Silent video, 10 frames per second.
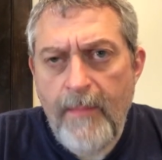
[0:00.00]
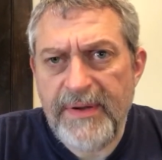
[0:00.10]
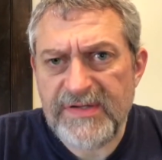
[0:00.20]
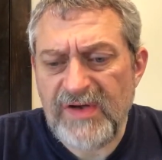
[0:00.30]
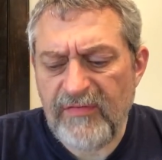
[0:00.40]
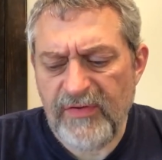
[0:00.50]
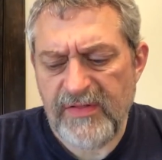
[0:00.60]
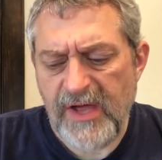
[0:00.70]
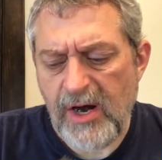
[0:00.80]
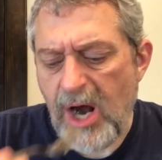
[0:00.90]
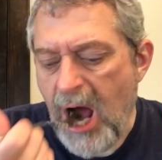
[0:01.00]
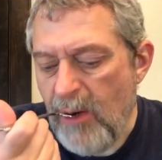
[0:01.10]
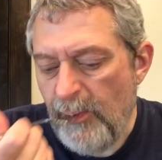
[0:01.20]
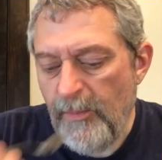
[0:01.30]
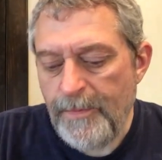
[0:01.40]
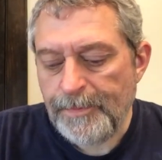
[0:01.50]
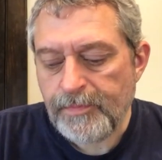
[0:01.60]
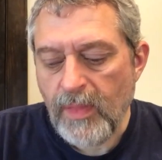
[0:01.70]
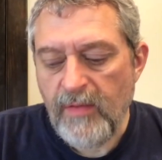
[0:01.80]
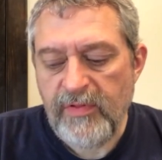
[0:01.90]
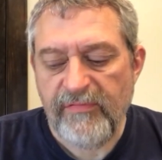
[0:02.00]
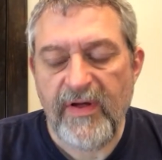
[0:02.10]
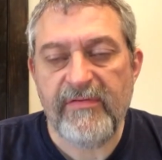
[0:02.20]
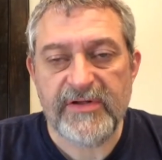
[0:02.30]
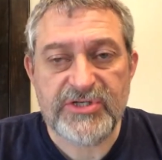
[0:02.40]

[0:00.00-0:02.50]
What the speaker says: But it's definitely there. The flavor of